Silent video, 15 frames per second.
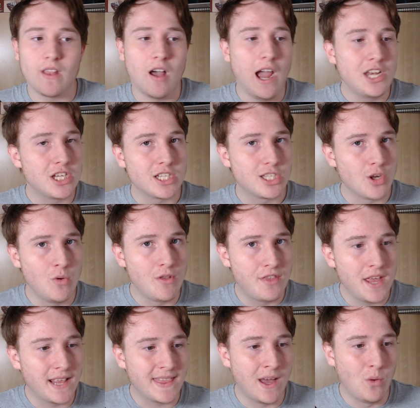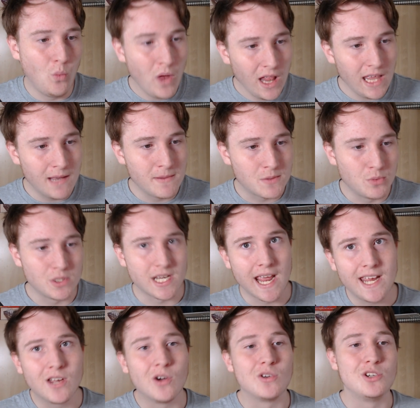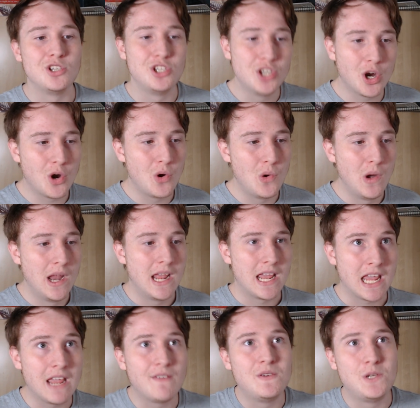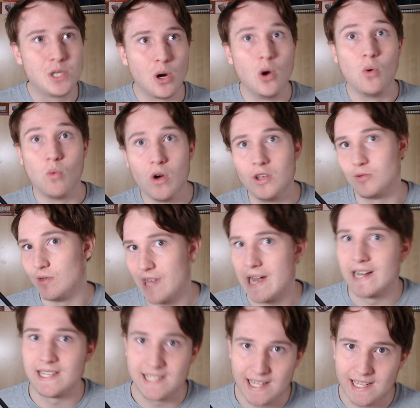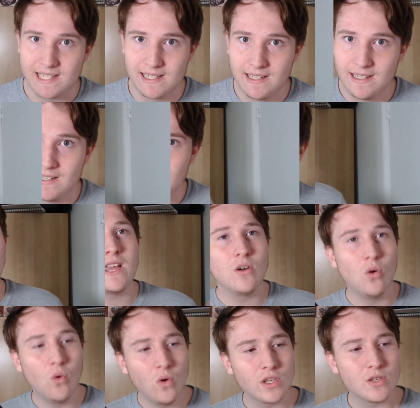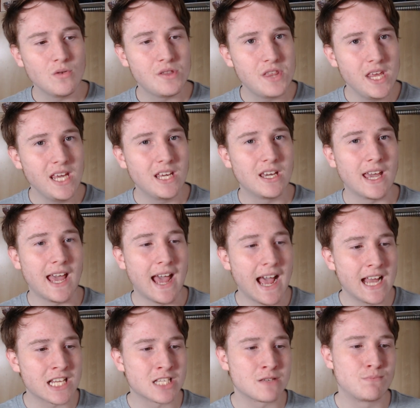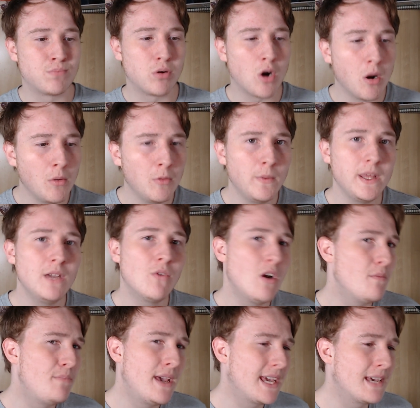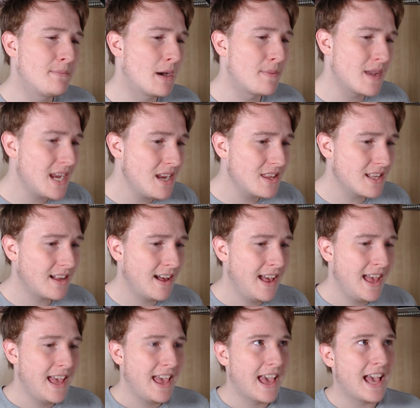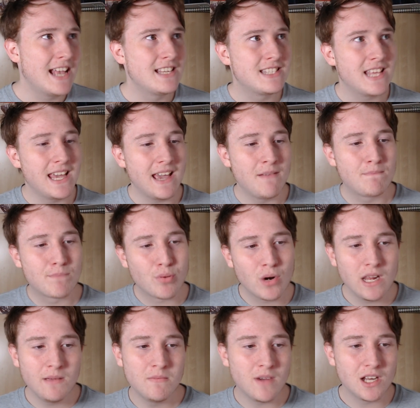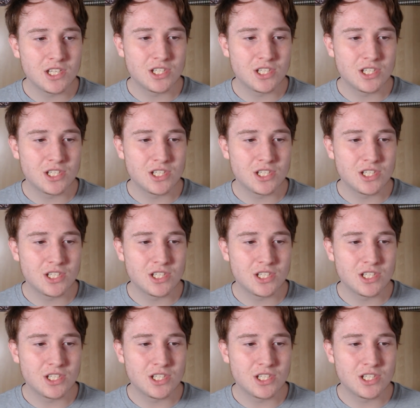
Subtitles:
I just don't think that Williams will take on Zhou if Zhou was without a seat. I also think Haas probably won't pick him up either, as they are pretty much